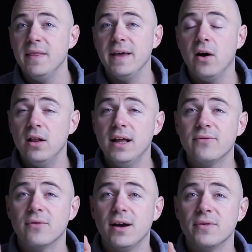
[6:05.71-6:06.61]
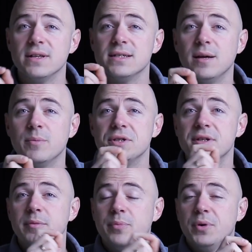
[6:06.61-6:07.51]
they all have reference numbers
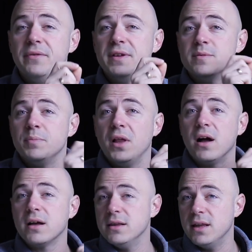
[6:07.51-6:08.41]
to the previous block,